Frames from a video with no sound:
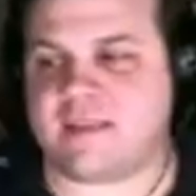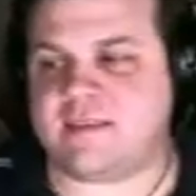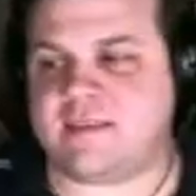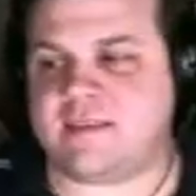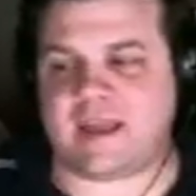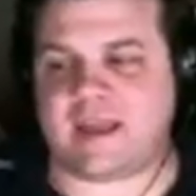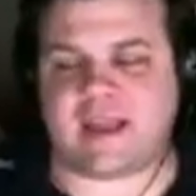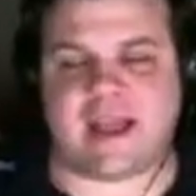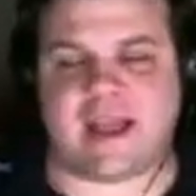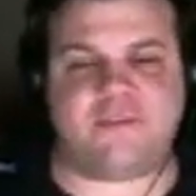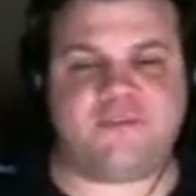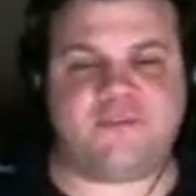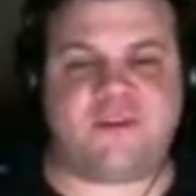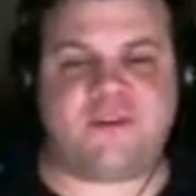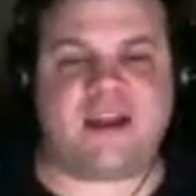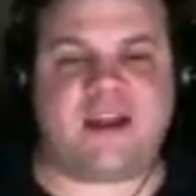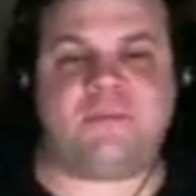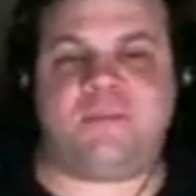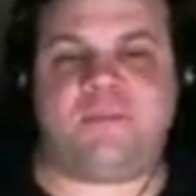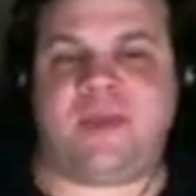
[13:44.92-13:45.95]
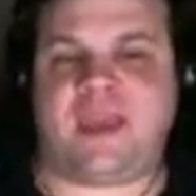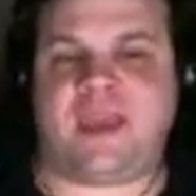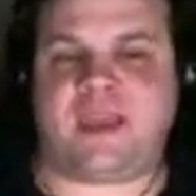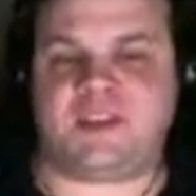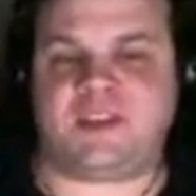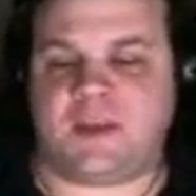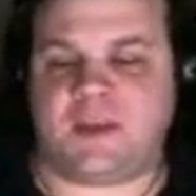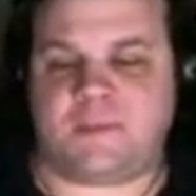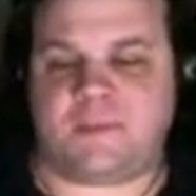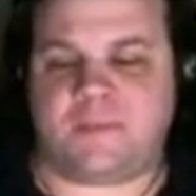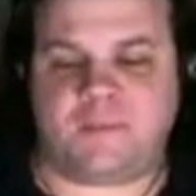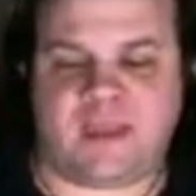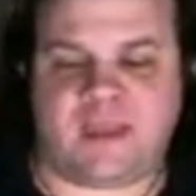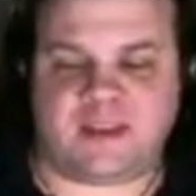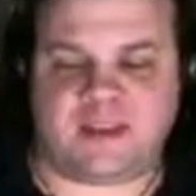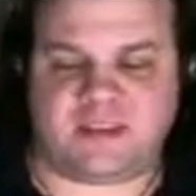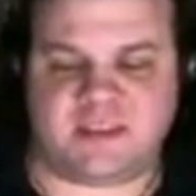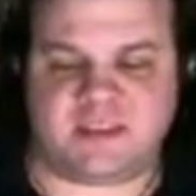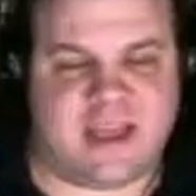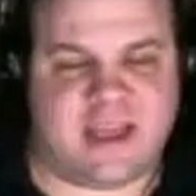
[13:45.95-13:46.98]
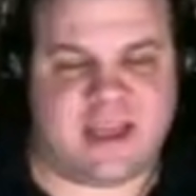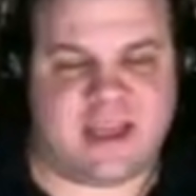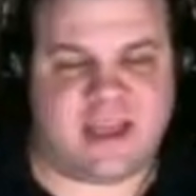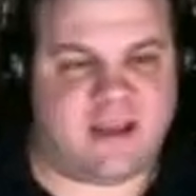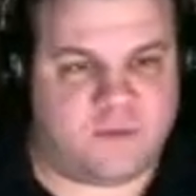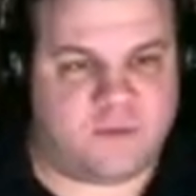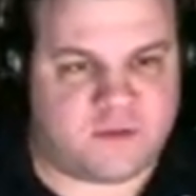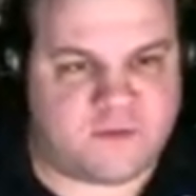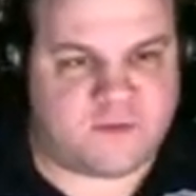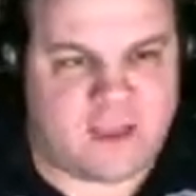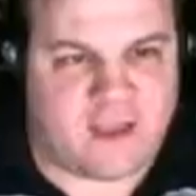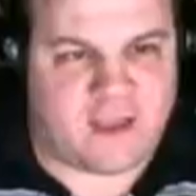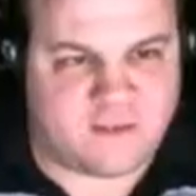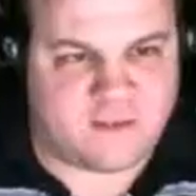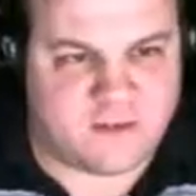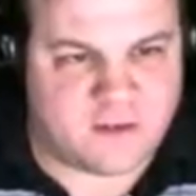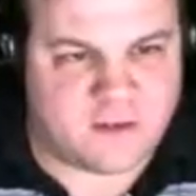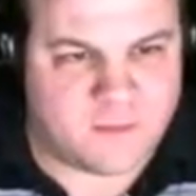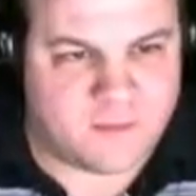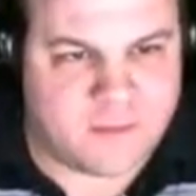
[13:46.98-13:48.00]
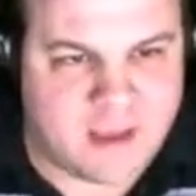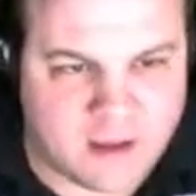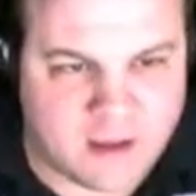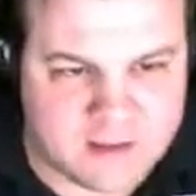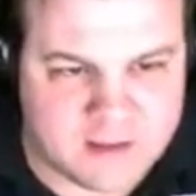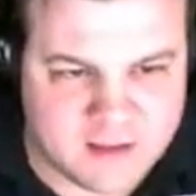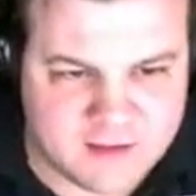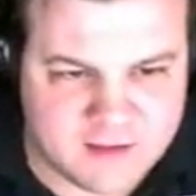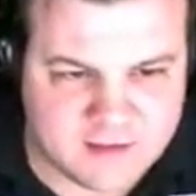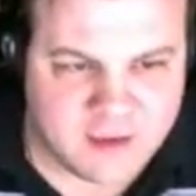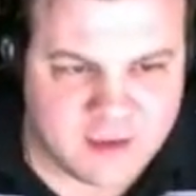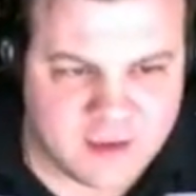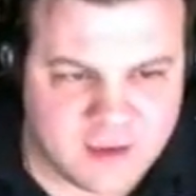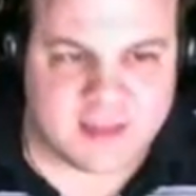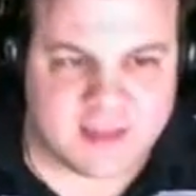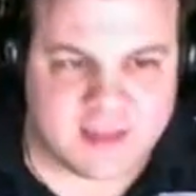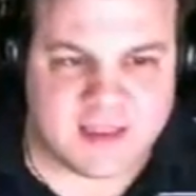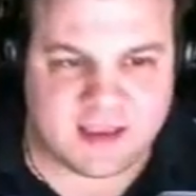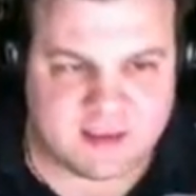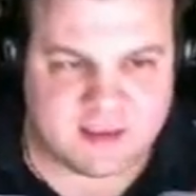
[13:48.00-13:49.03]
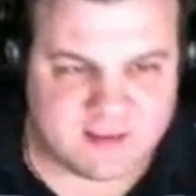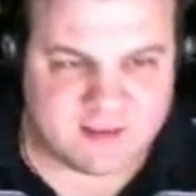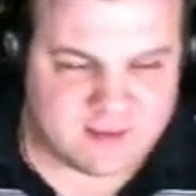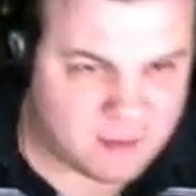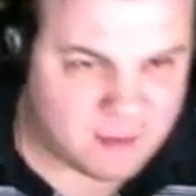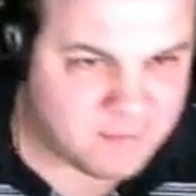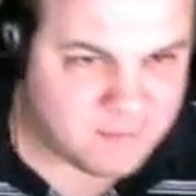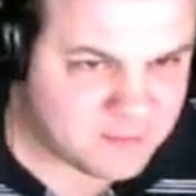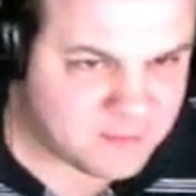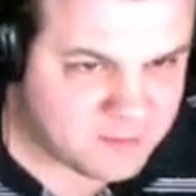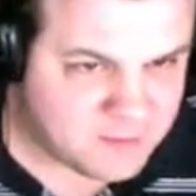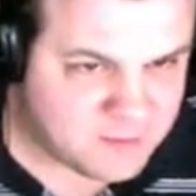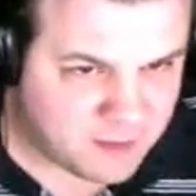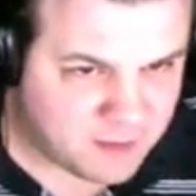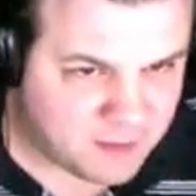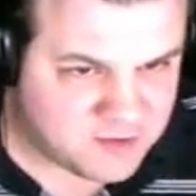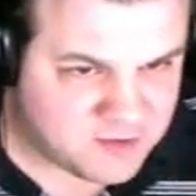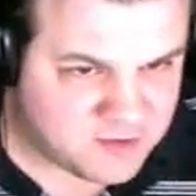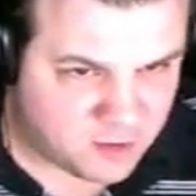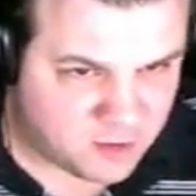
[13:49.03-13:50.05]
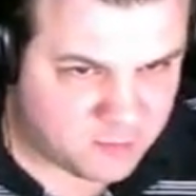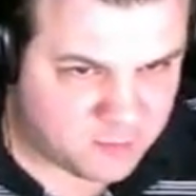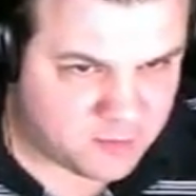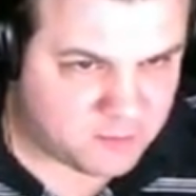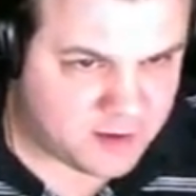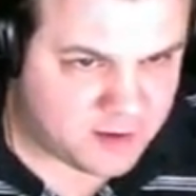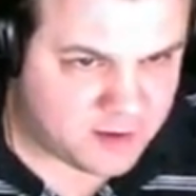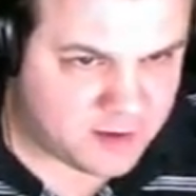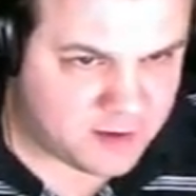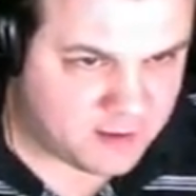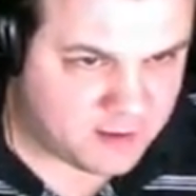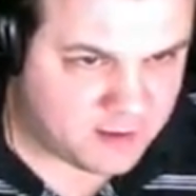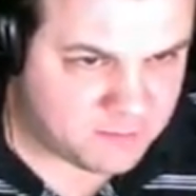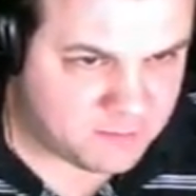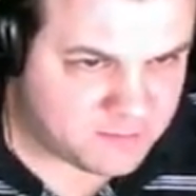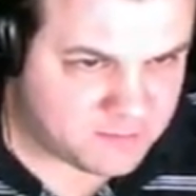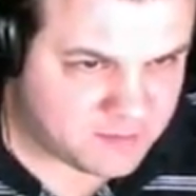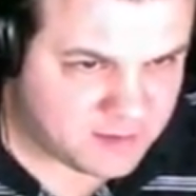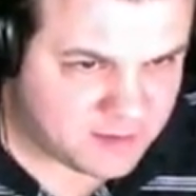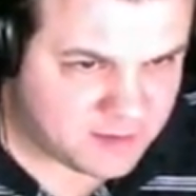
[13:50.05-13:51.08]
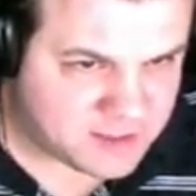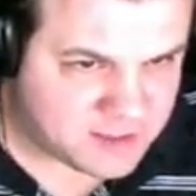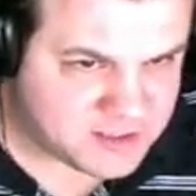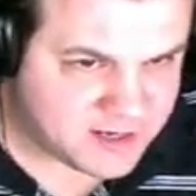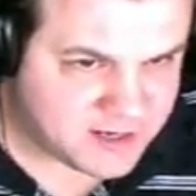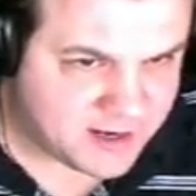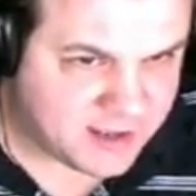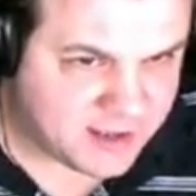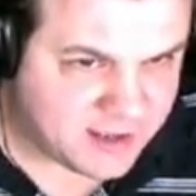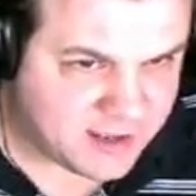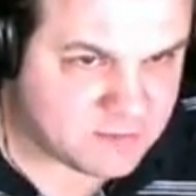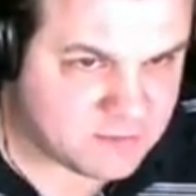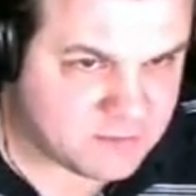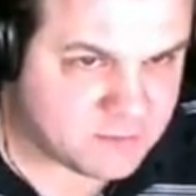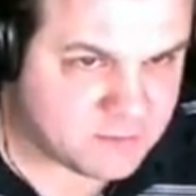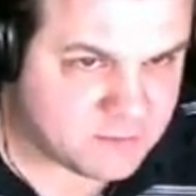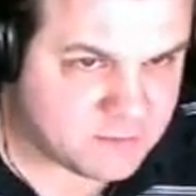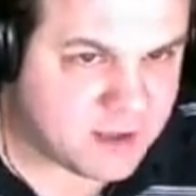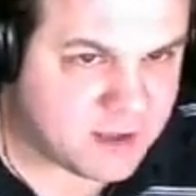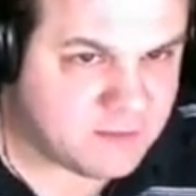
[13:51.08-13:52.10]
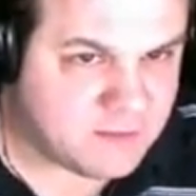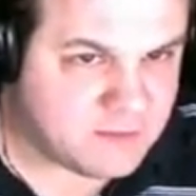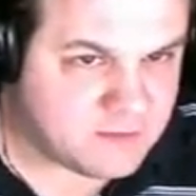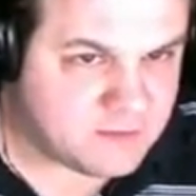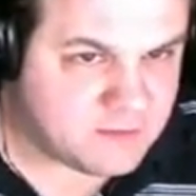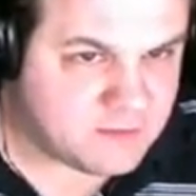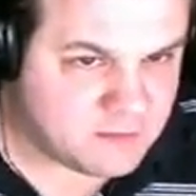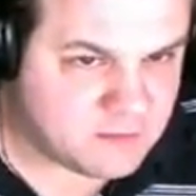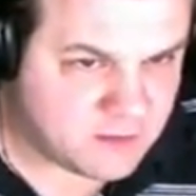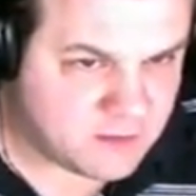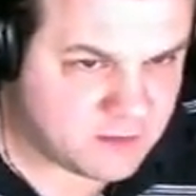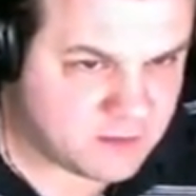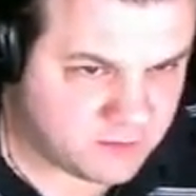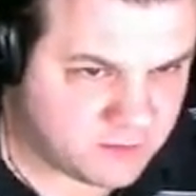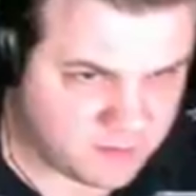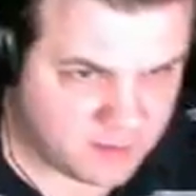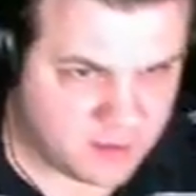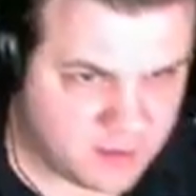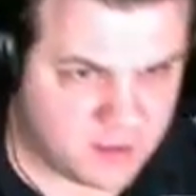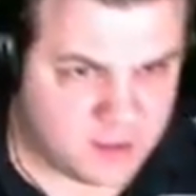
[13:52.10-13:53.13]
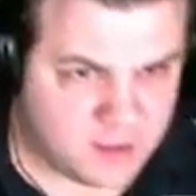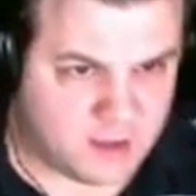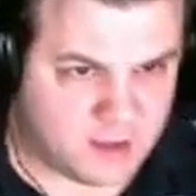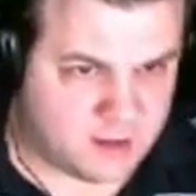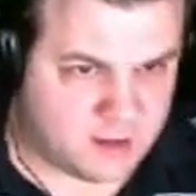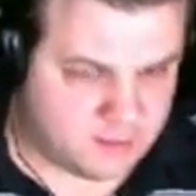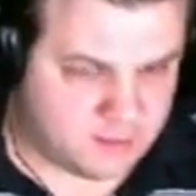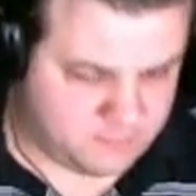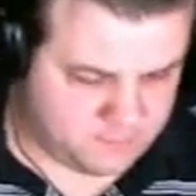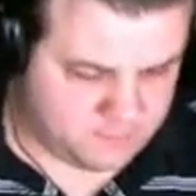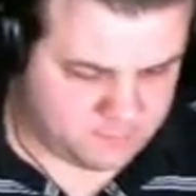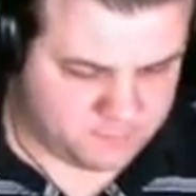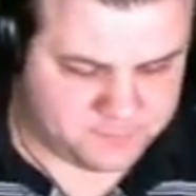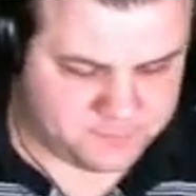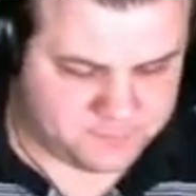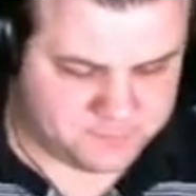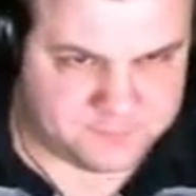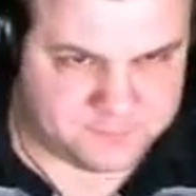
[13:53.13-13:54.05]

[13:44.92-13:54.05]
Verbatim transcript: like, see, like, I find page up and page down works faster than that. Unless, like, see, I'm in, I'm in terminal right now, kind of checking out some behind the scenes stuff. Um,